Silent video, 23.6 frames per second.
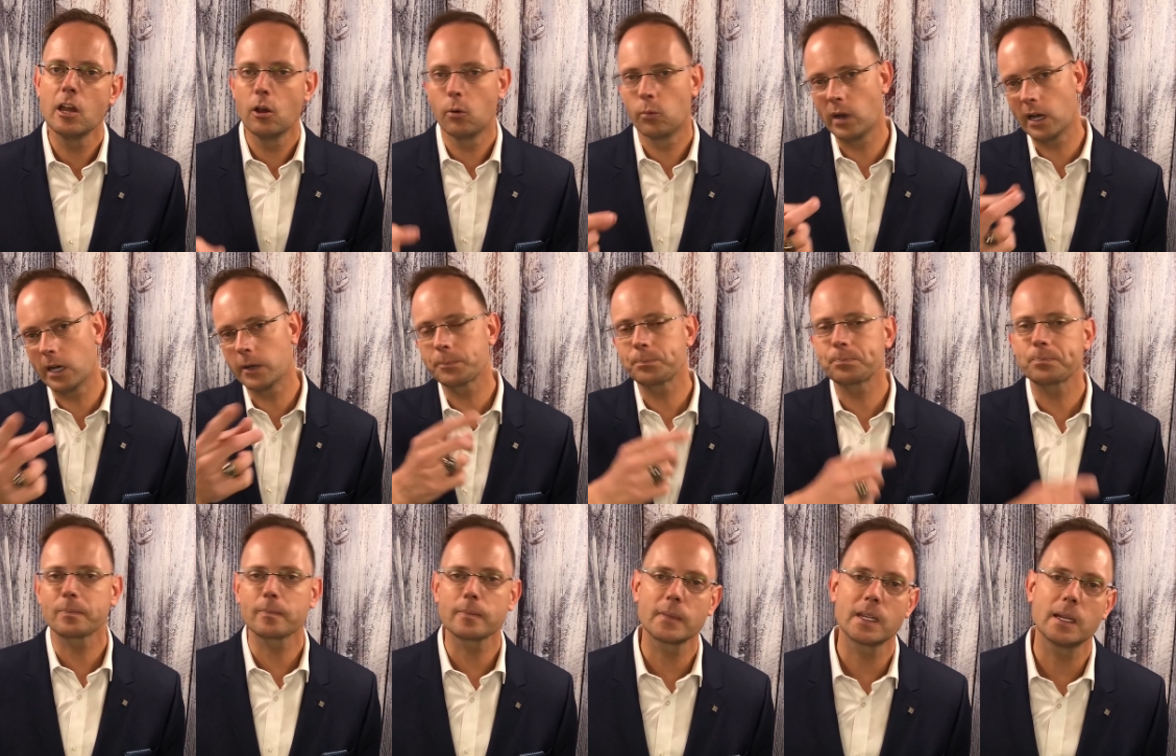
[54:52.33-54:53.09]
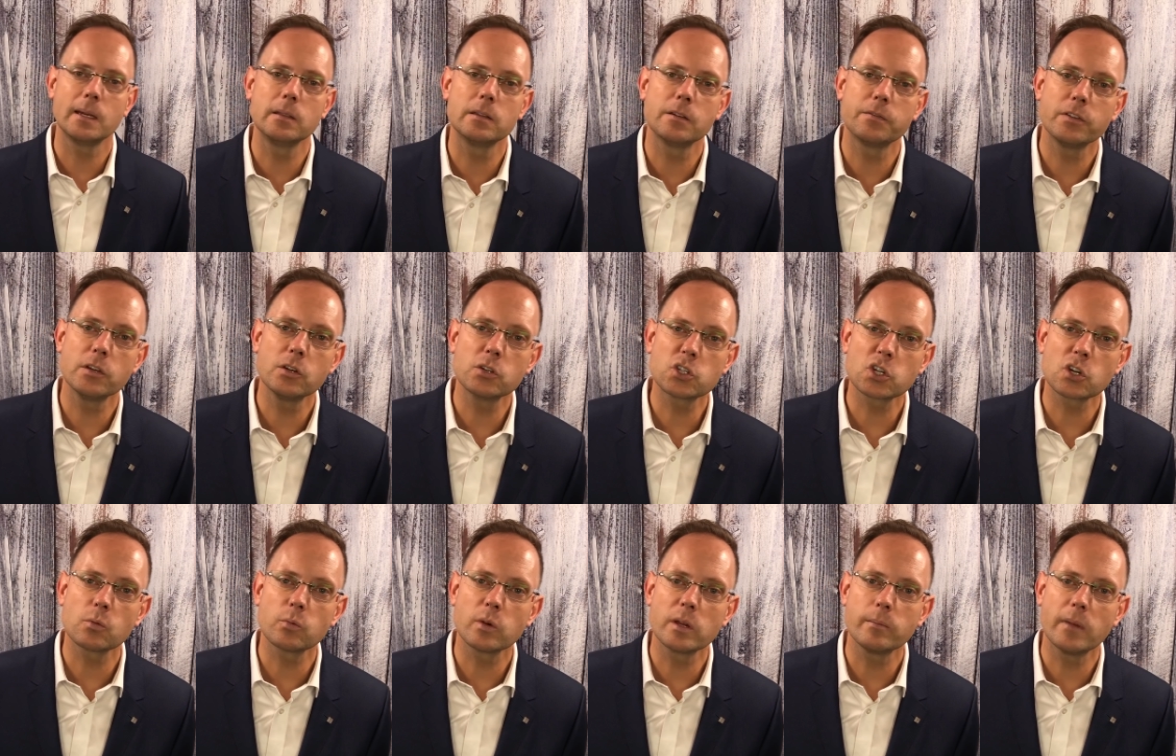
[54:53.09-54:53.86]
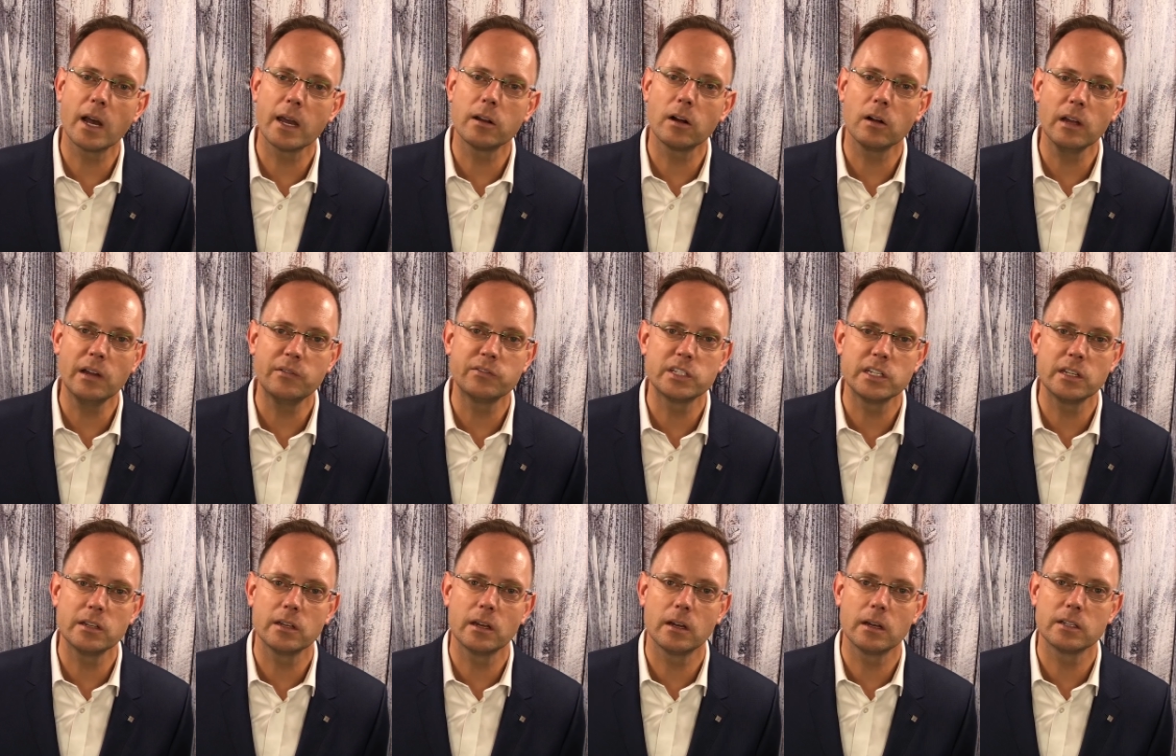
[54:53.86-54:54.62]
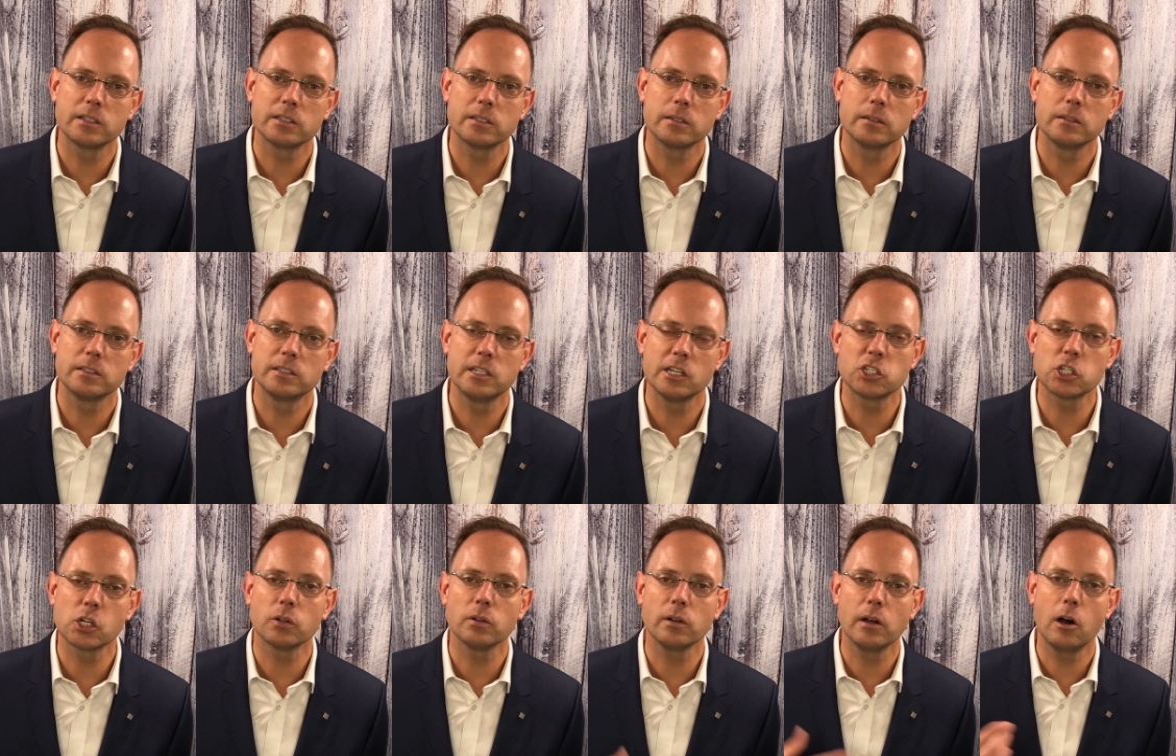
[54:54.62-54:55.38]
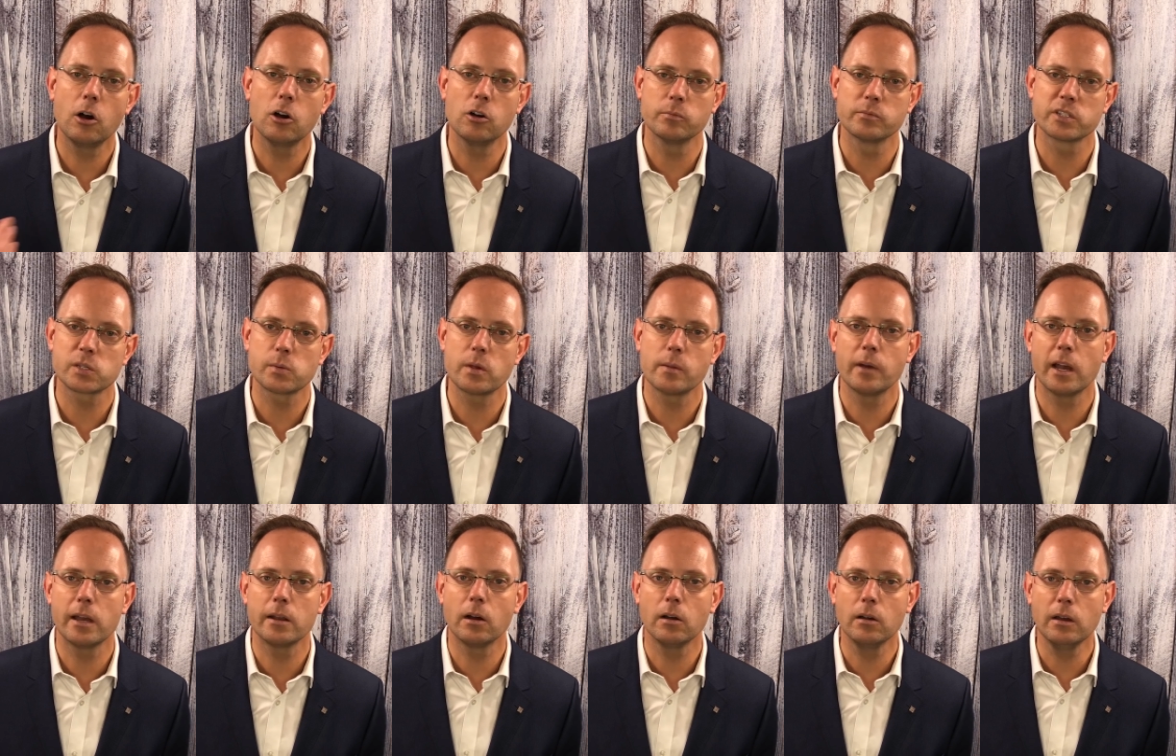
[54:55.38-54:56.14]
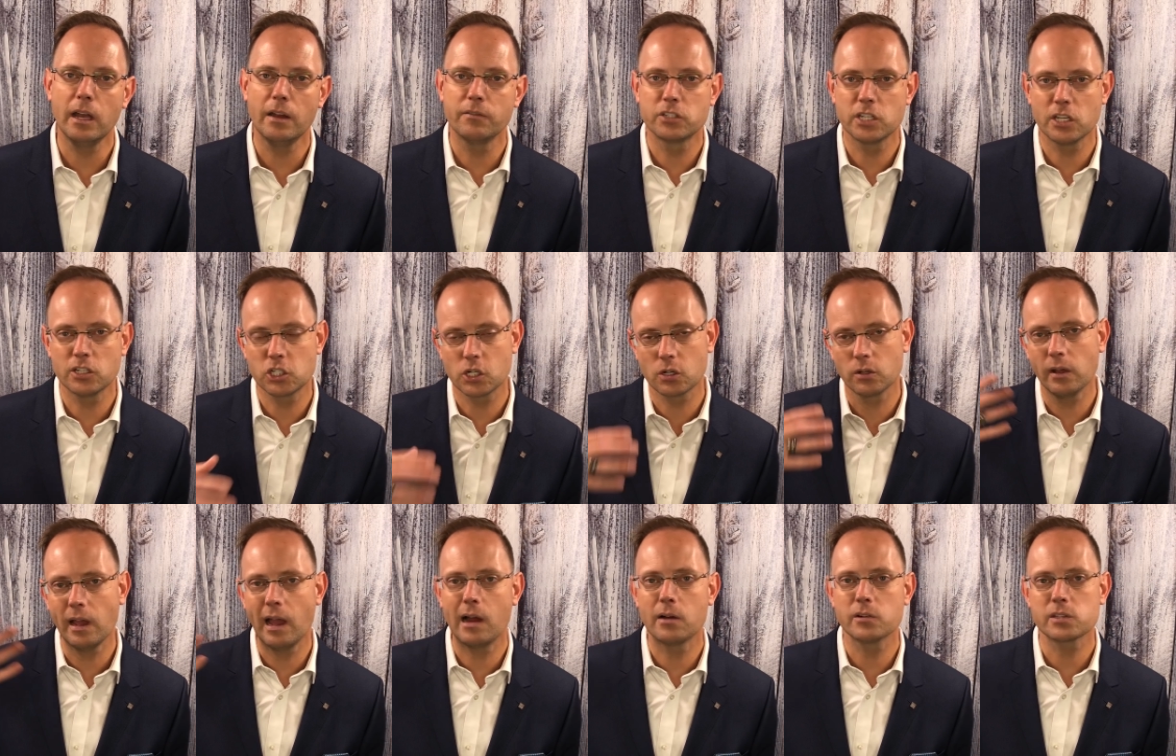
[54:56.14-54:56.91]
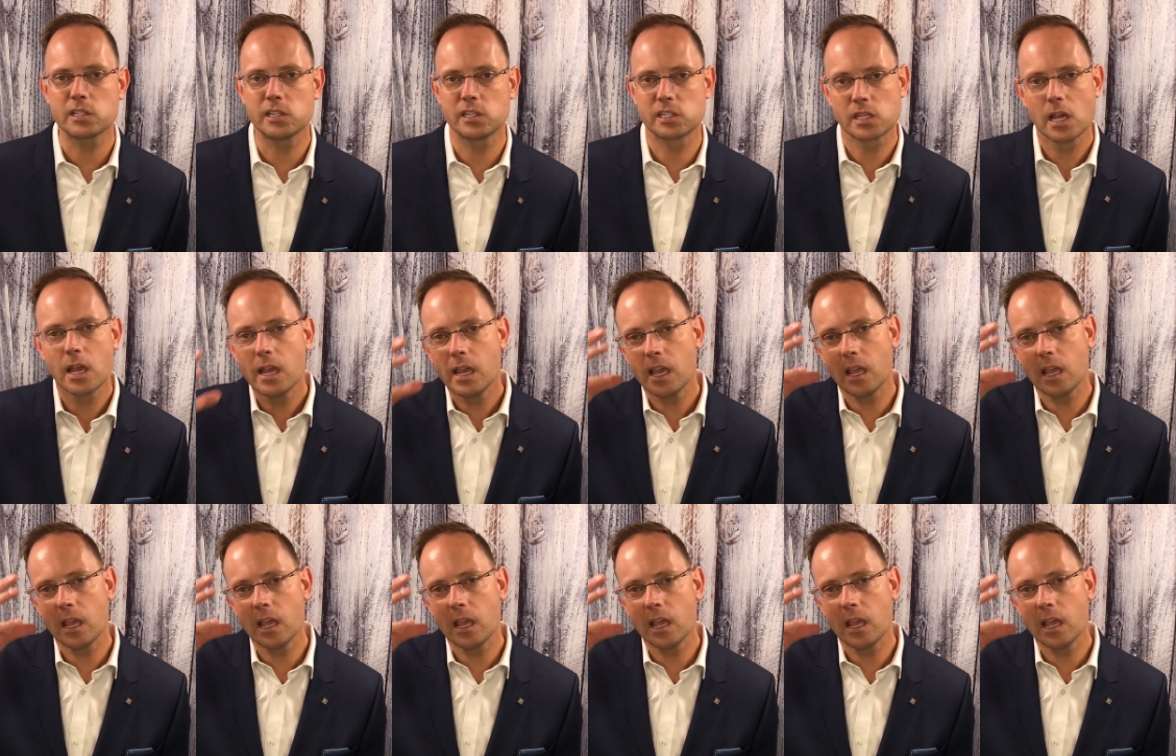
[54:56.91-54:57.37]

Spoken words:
Well, in the future, we might all have digital homes. We might all have digital houses.